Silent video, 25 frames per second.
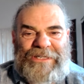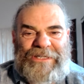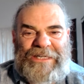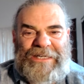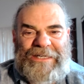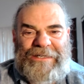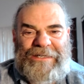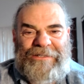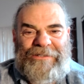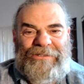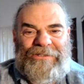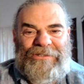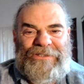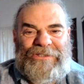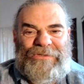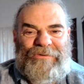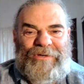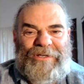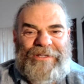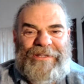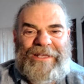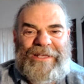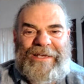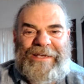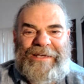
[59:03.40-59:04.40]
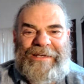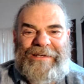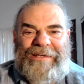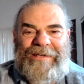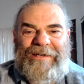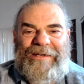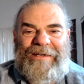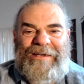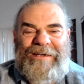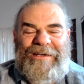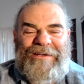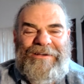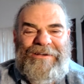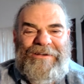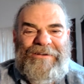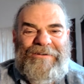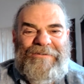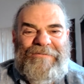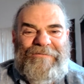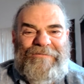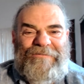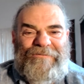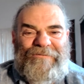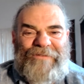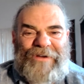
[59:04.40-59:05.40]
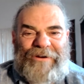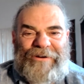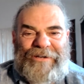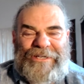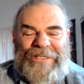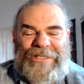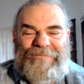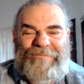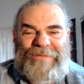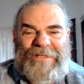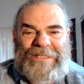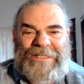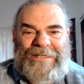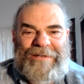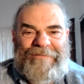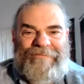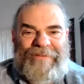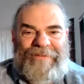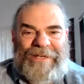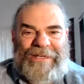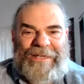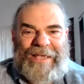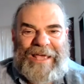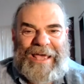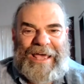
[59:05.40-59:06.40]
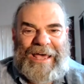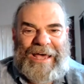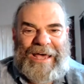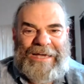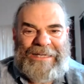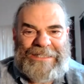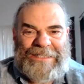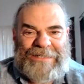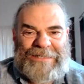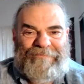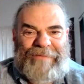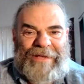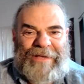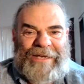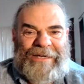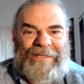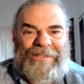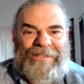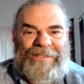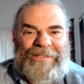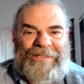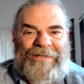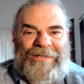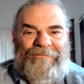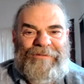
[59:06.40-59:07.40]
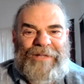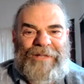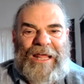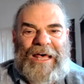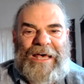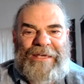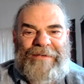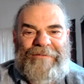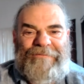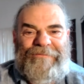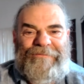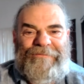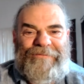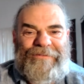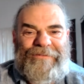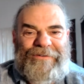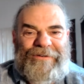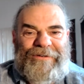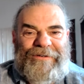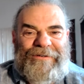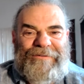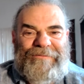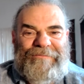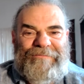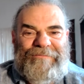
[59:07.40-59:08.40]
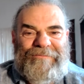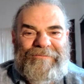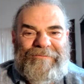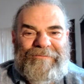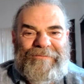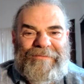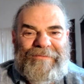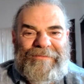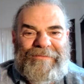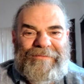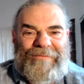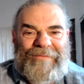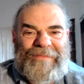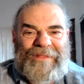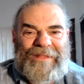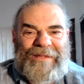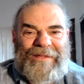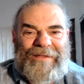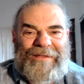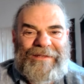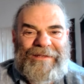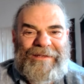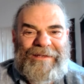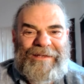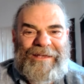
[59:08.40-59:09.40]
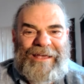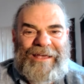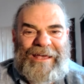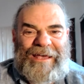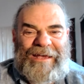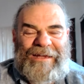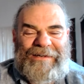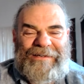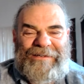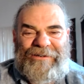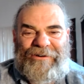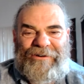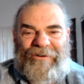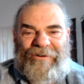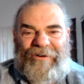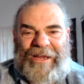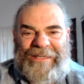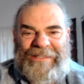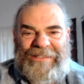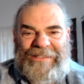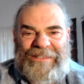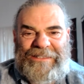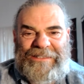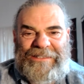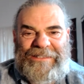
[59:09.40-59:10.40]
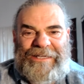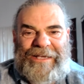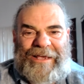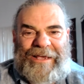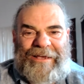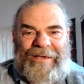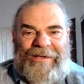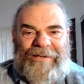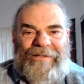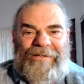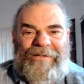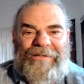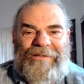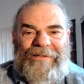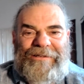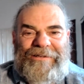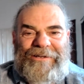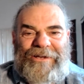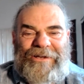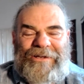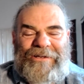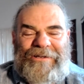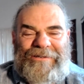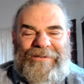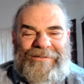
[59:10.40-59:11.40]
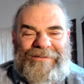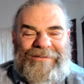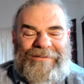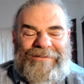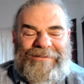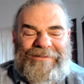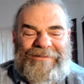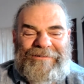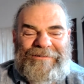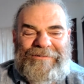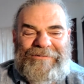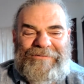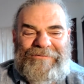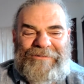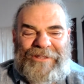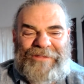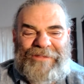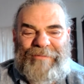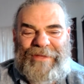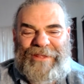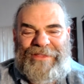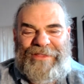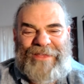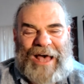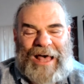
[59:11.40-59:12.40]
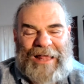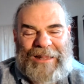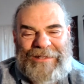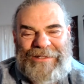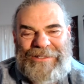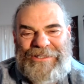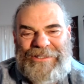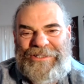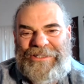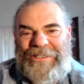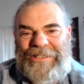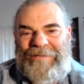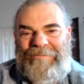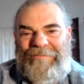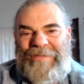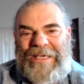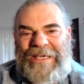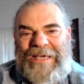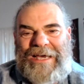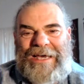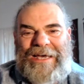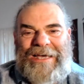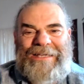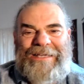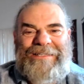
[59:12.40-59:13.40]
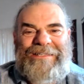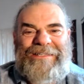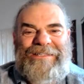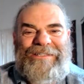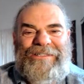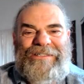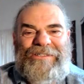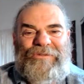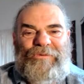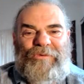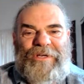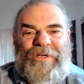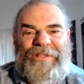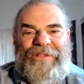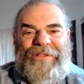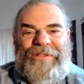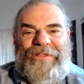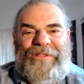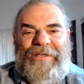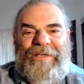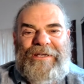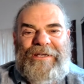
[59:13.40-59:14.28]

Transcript: deals with a very specific aspect of life and in great detail, with mythology behind it, with